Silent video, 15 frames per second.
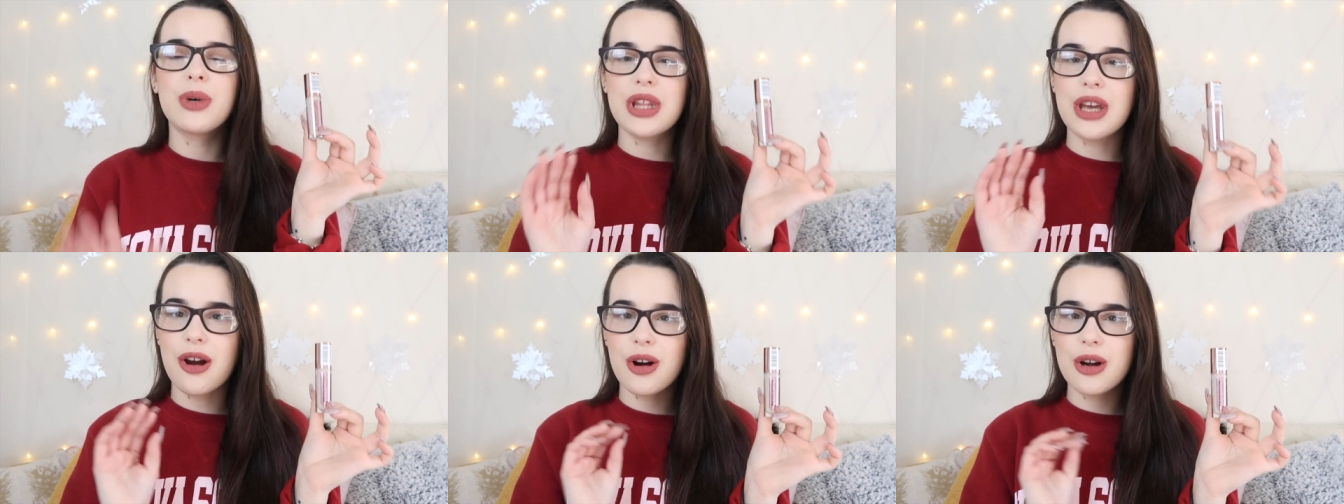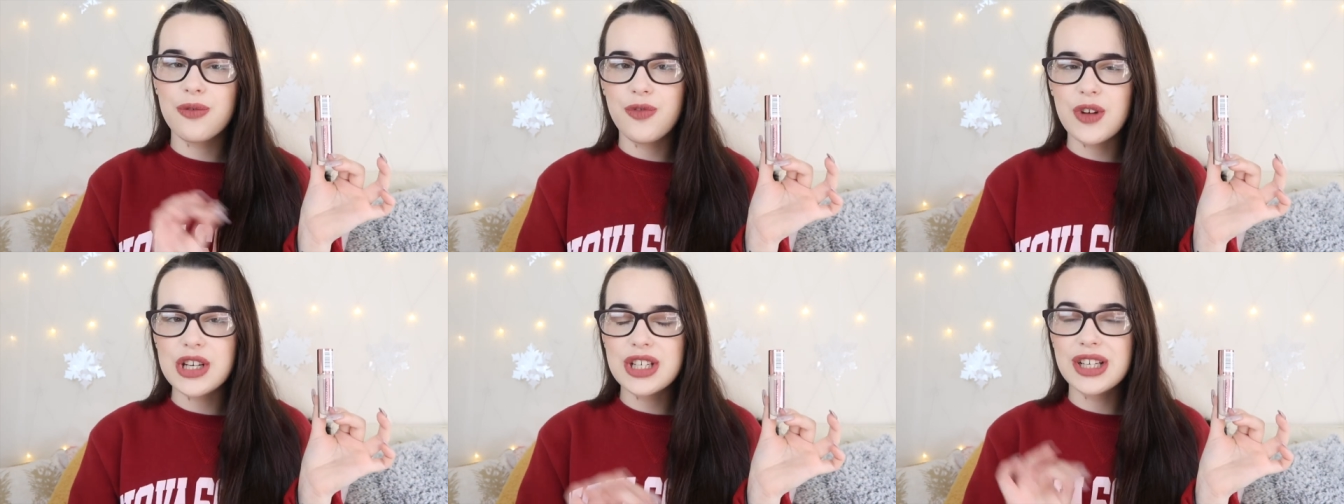But they are
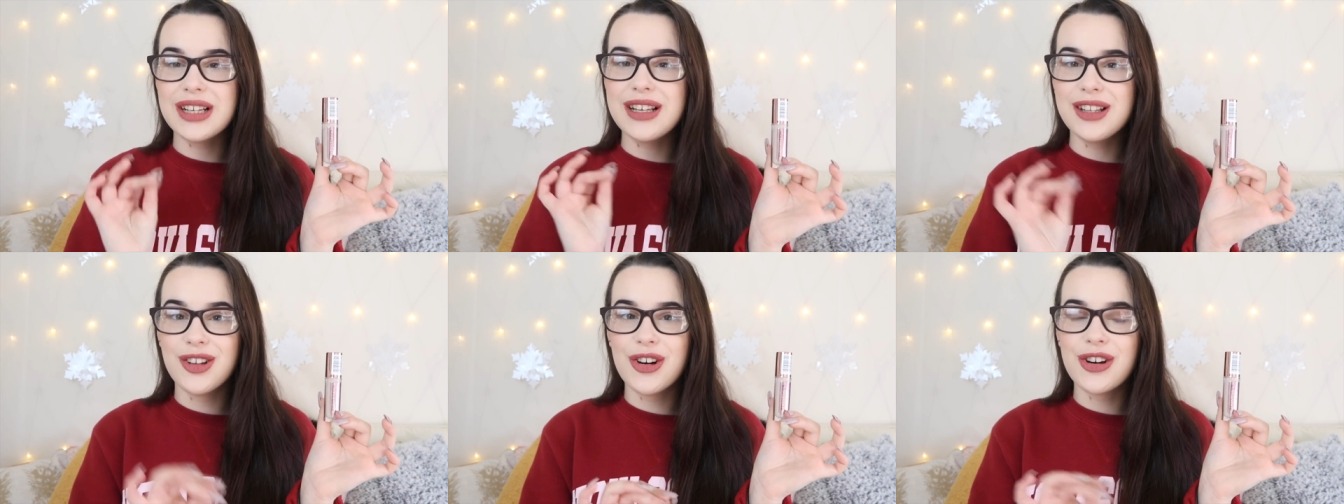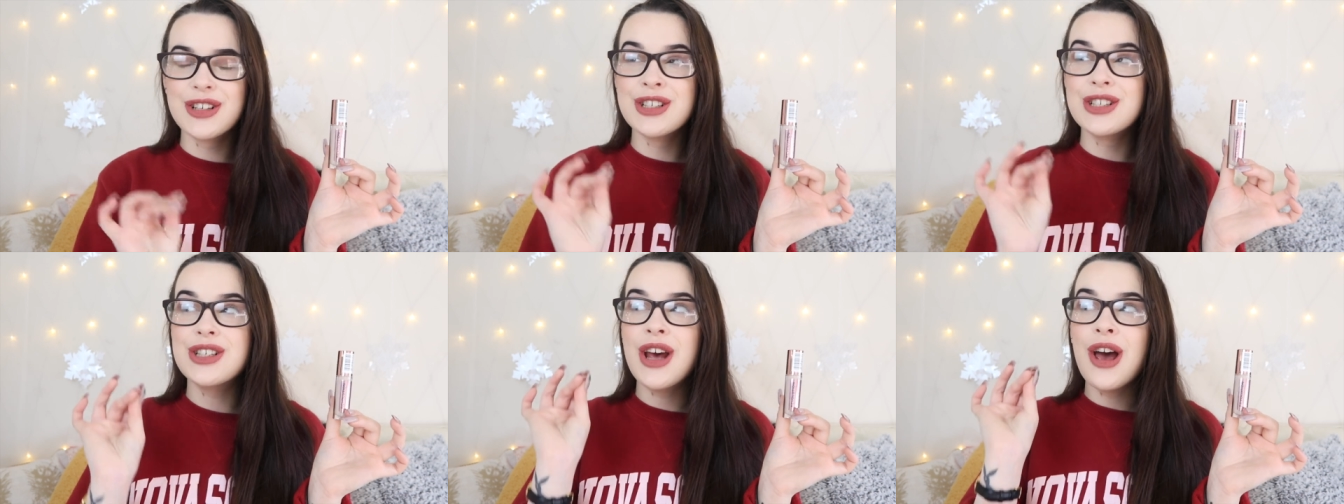officially
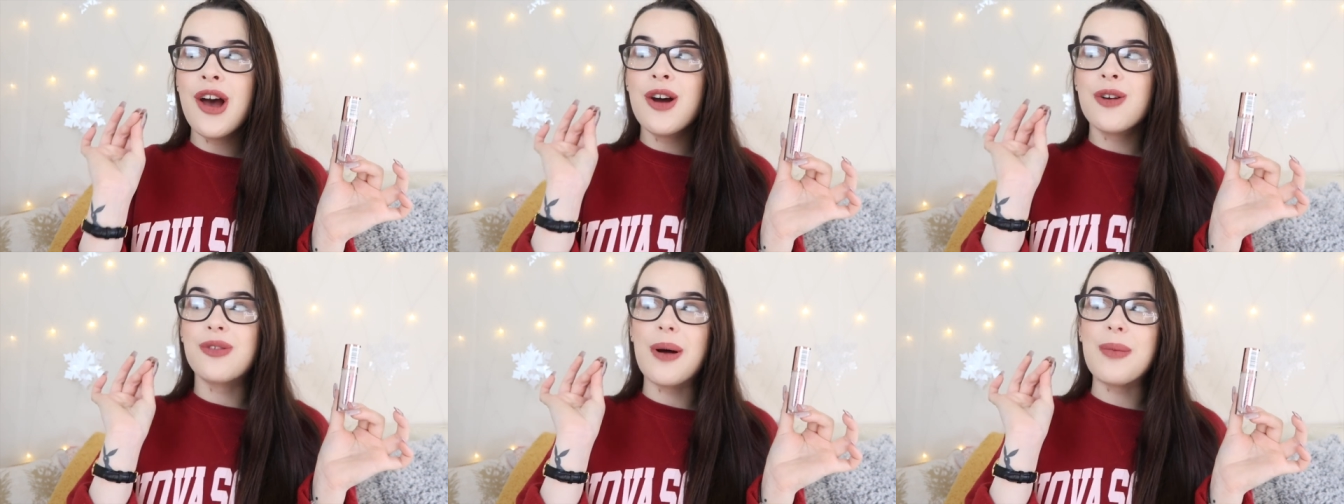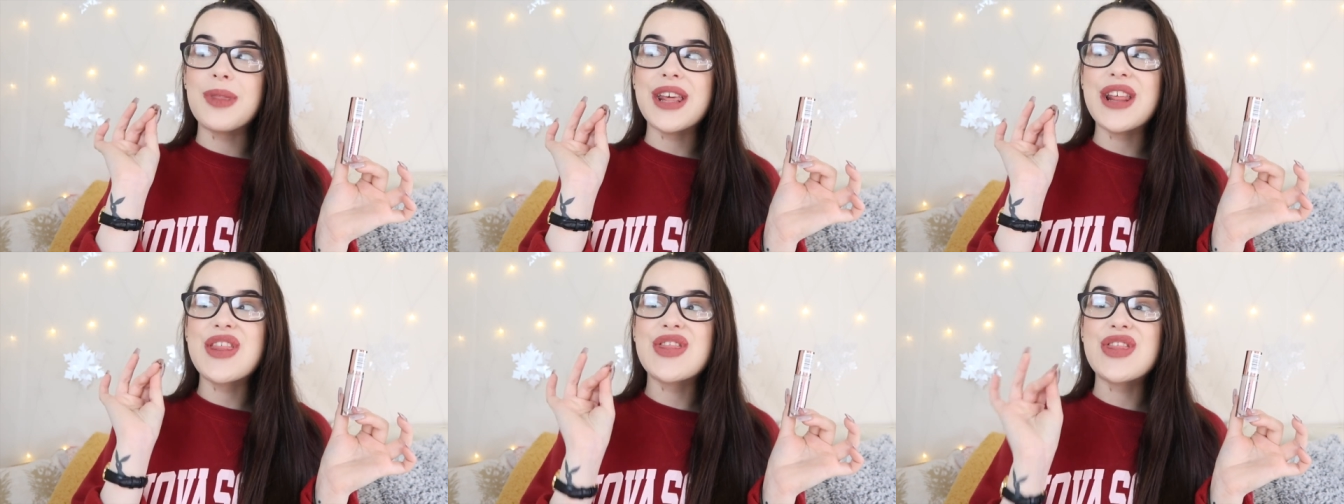launched from
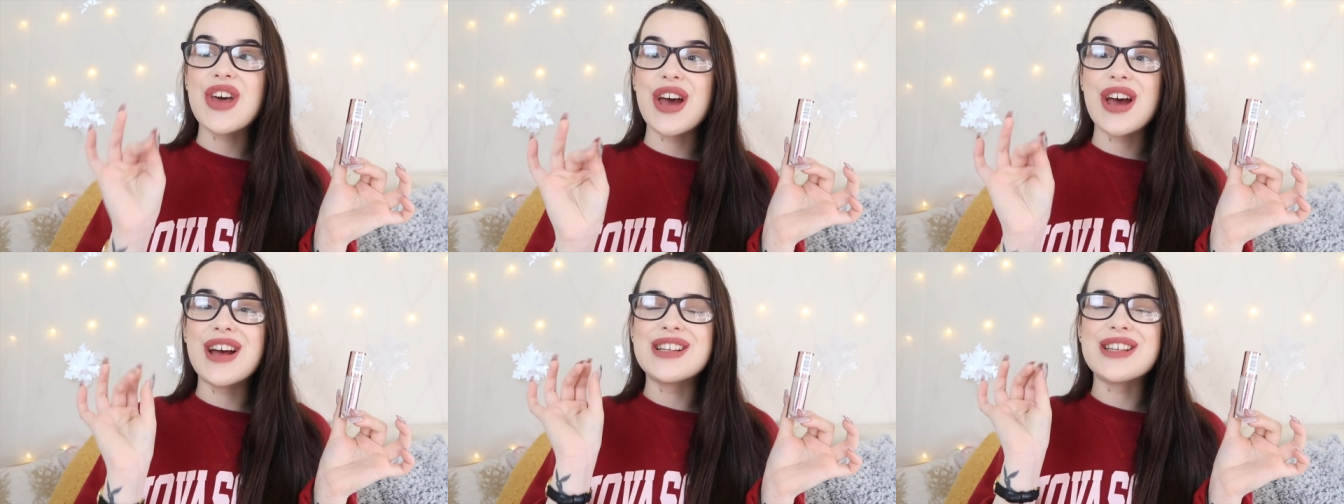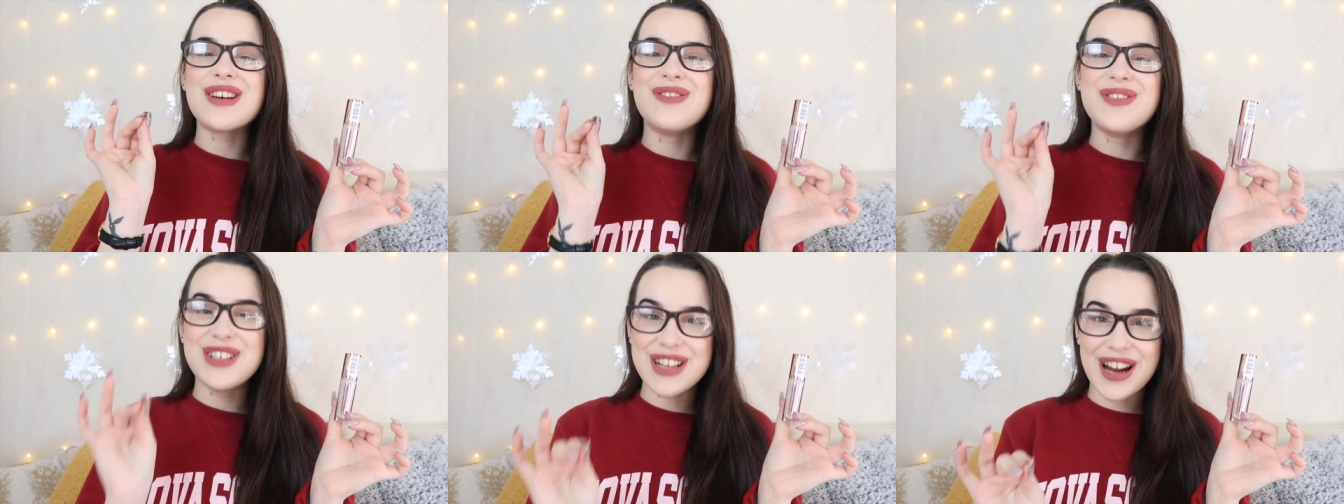the third
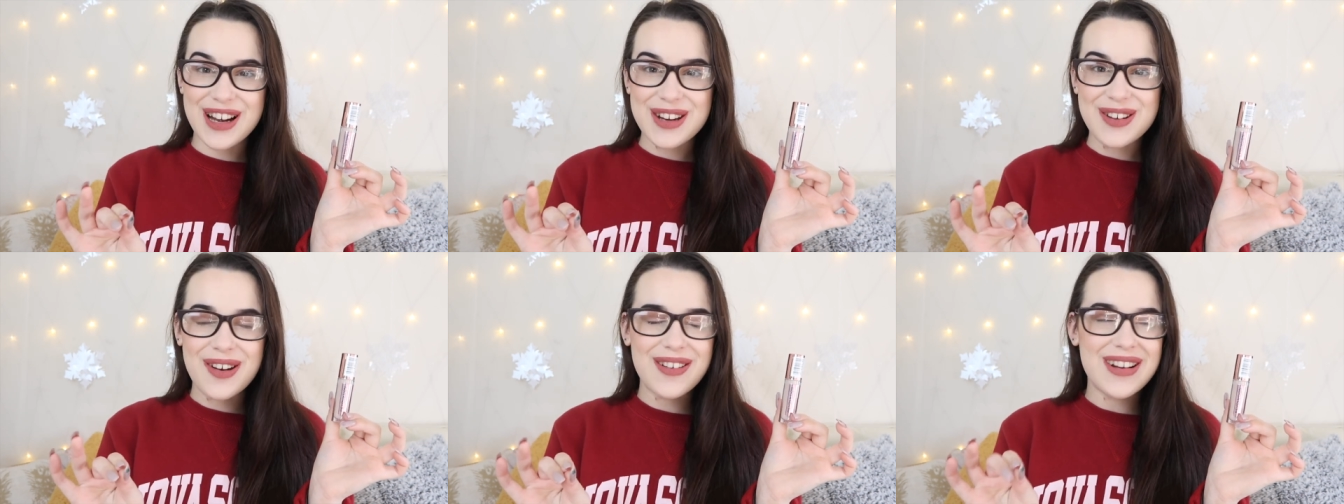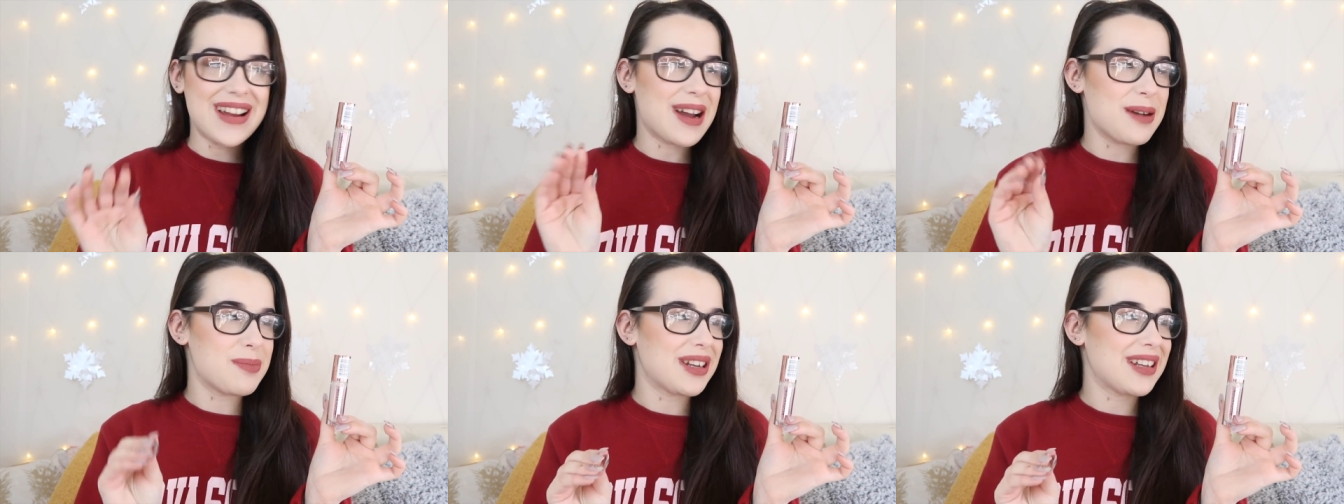of
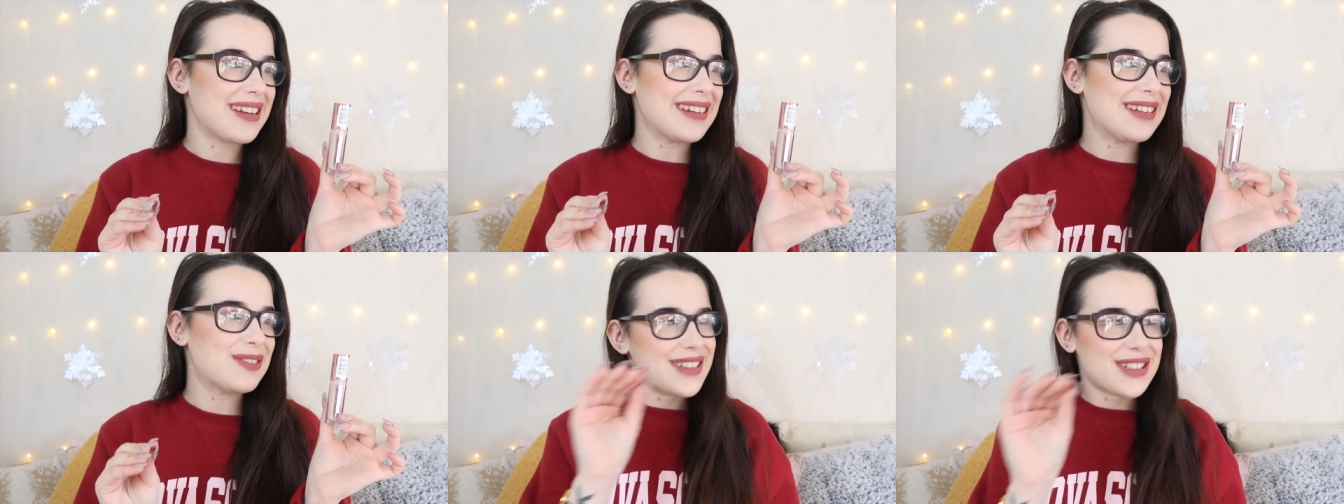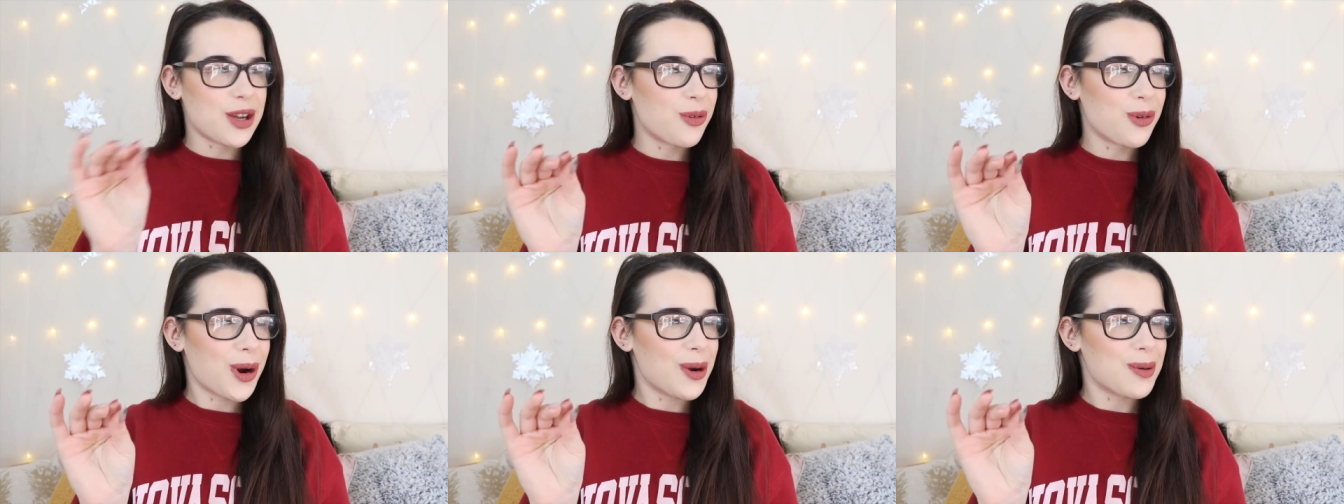January, I believe.
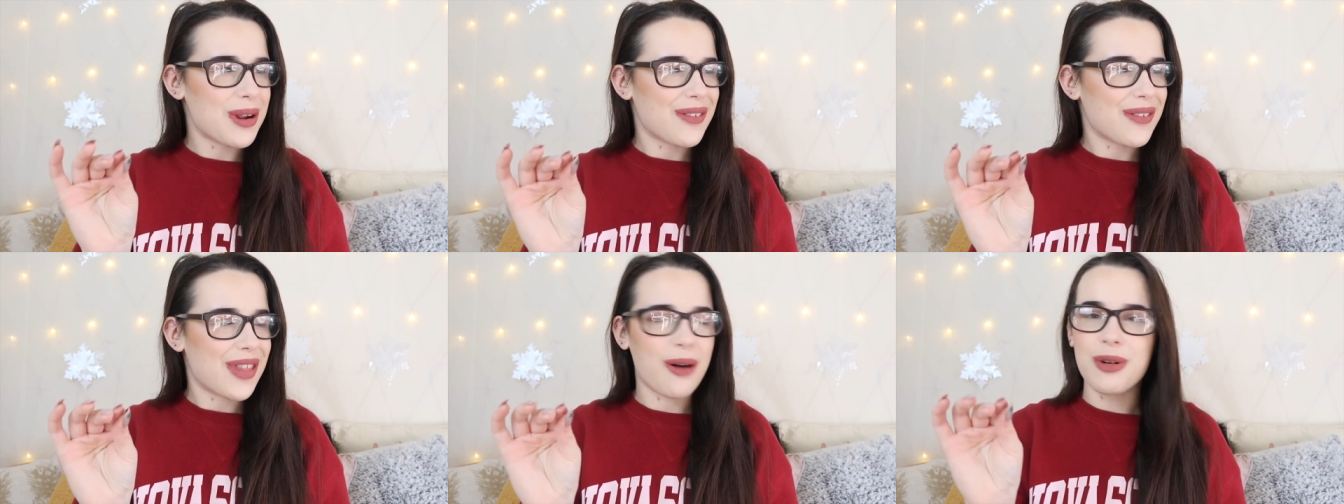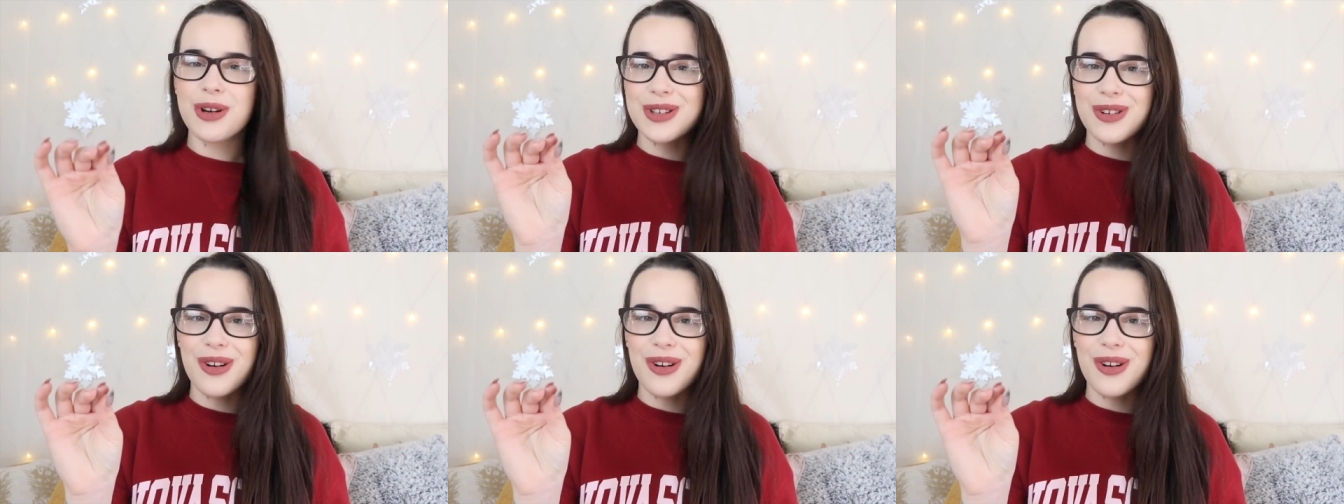Don't quote me if that one's